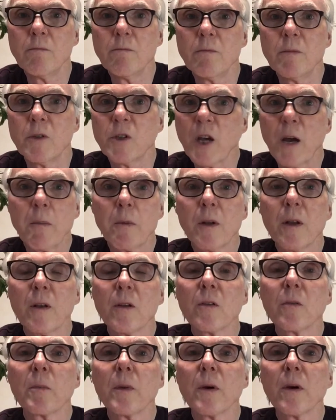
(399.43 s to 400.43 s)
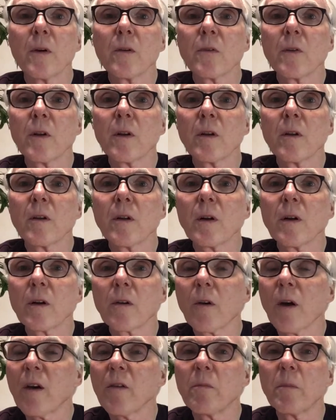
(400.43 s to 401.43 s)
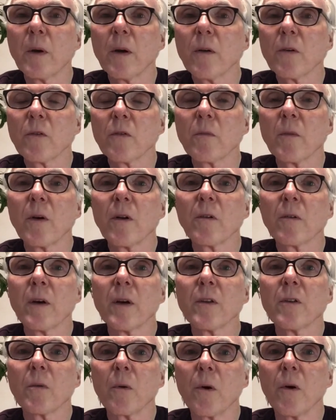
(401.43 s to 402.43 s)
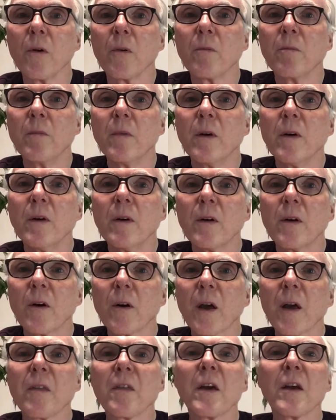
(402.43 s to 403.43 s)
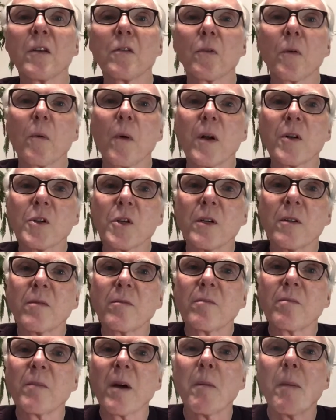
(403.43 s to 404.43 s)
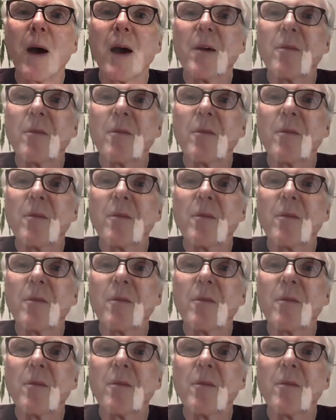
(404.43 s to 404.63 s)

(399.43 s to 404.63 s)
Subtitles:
Japanese beers and craft beers from all around the world. Okay, thanks for watching. Bye bye.